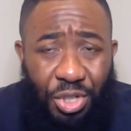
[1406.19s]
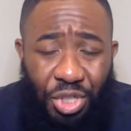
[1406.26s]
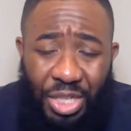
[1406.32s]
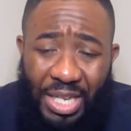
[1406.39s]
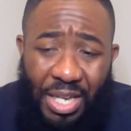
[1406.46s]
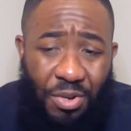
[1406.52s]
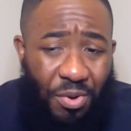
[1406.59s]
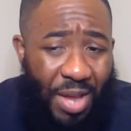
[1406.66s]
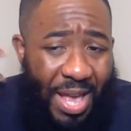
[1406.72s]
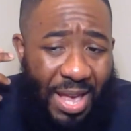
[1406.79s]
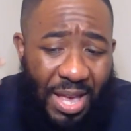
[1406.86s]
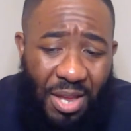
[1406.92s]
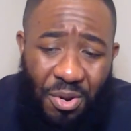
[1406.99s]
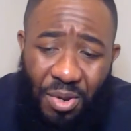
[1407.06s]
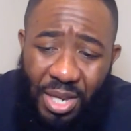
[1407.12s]
She hit her
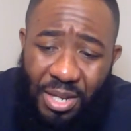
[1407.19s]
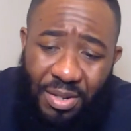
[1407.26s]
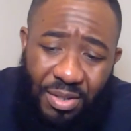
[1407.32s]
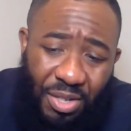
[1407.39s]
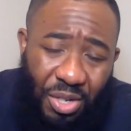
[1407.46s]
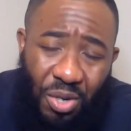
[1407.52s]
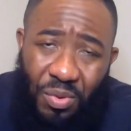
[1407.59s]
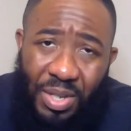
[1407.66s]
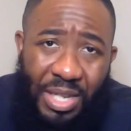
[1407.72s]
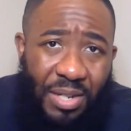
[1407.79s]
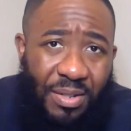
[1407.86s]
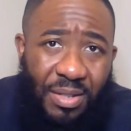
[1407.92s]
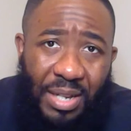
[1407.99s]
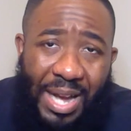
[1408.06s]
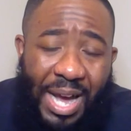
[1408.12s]
head or hit, you know,
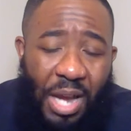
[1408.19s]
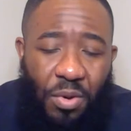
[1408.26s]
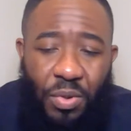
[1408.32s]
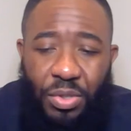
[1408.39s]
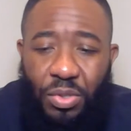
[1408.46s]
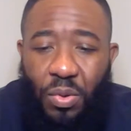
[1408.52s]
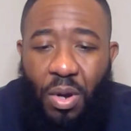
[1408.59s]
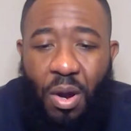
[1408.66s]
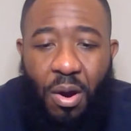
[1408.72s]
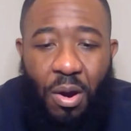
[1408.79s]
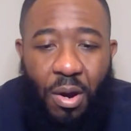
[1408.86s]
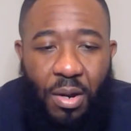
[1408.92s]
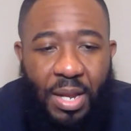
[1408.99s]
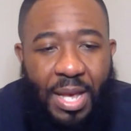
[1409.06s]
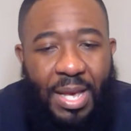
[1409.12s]
hit the concrete so
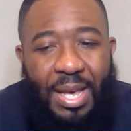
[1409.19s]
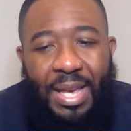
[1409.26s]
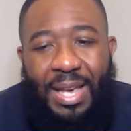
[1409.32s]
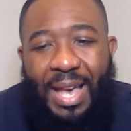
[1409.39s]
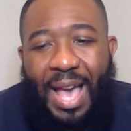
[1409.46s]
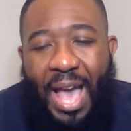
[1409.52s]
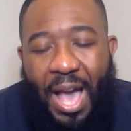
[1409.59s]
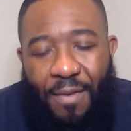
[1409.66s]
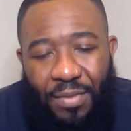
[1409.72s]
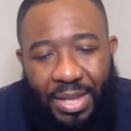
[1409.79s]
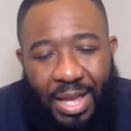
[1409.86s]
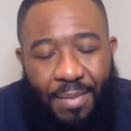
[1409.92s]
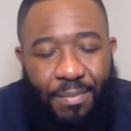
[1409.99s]
hard. Having that